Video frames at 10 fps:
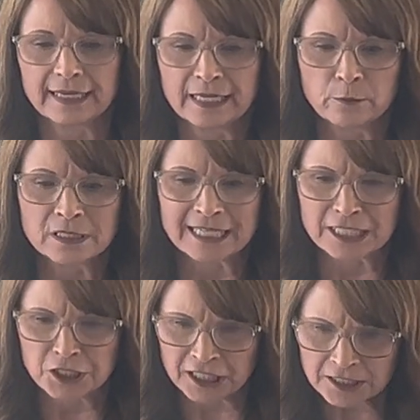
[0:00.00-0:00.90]
it was a
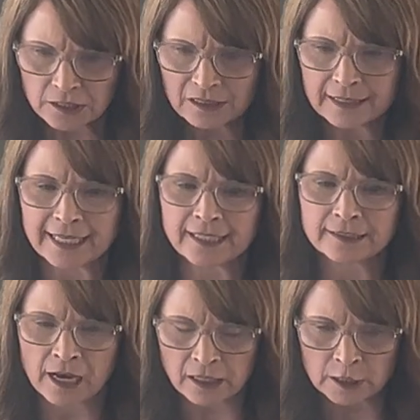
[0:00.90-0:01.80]
gentle
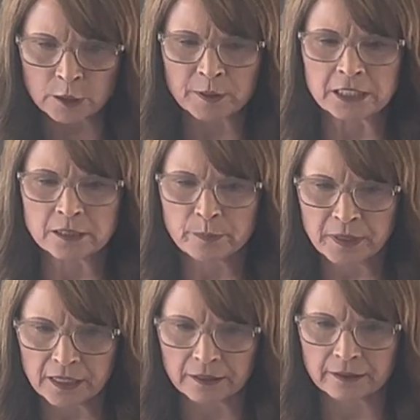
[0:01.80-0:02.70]
acknowledgement to
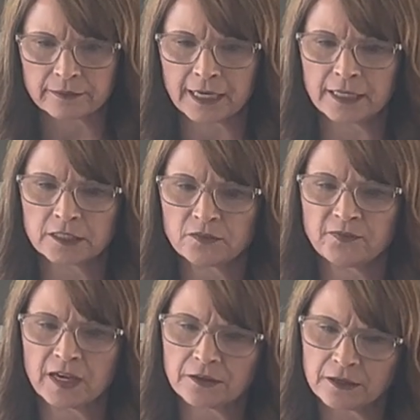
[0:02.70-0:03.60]
Peter that his
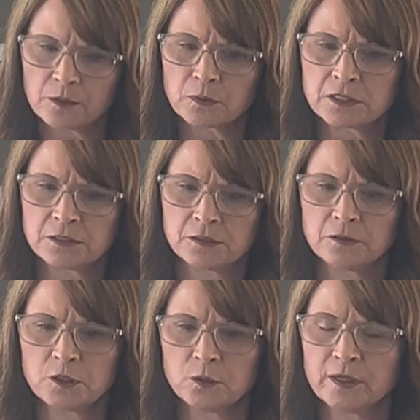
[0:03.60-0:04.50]
failure was due
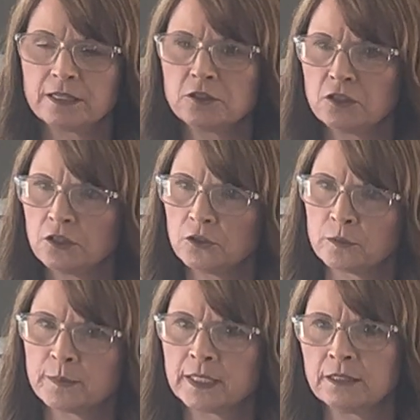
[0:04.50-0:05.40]
to his
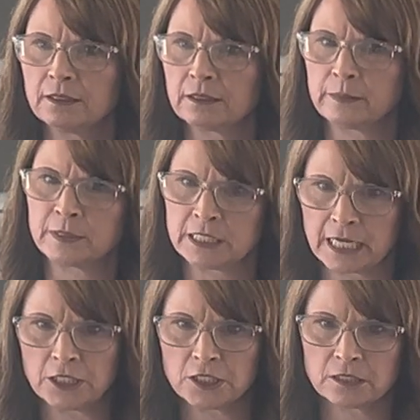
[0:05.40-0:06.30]
human
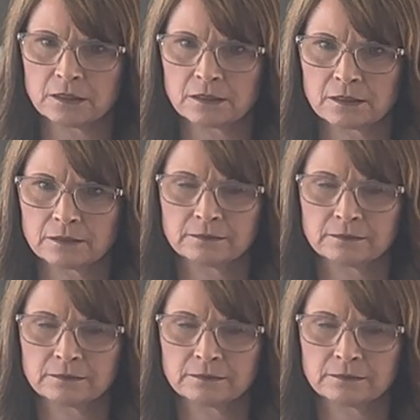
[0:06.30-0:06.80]
limitations.